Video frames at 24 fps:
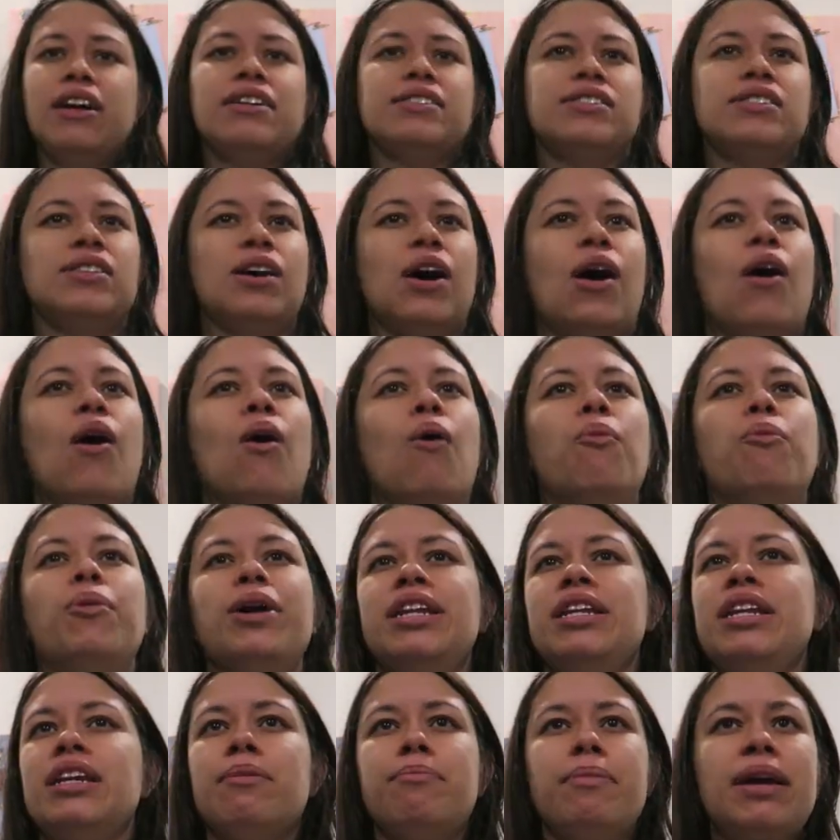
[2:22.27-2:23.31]
So
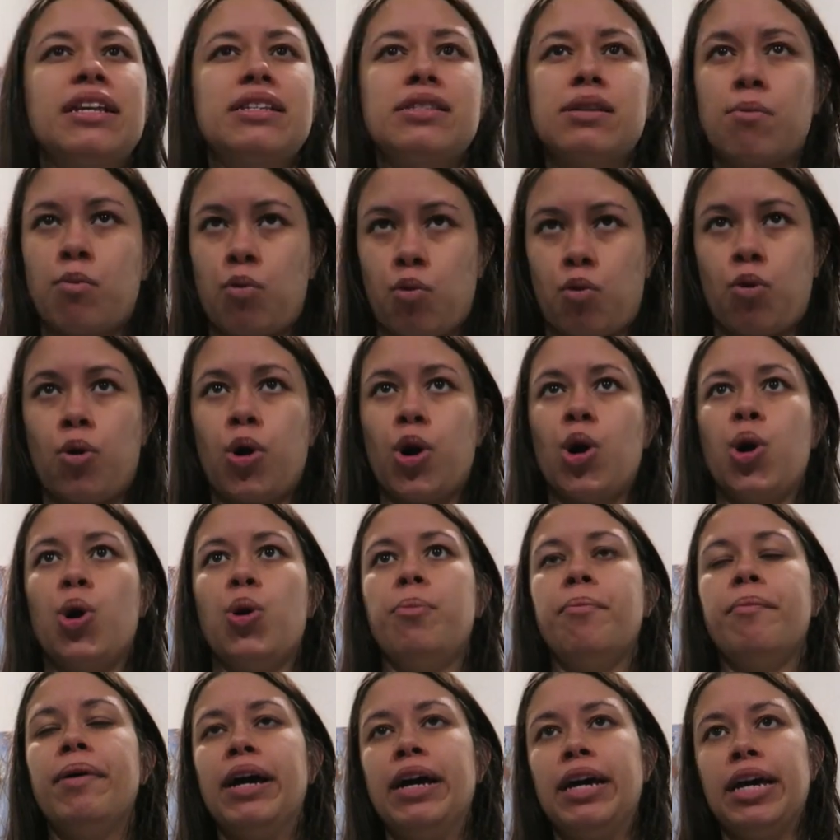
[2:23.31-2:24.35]
we need to make some
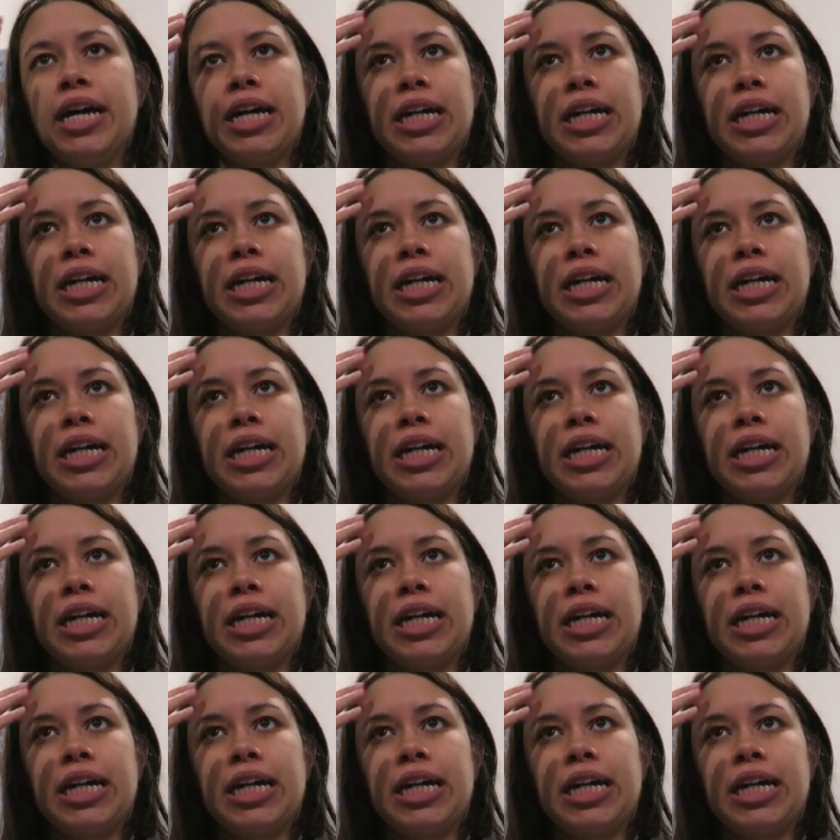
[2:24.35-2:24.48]
room,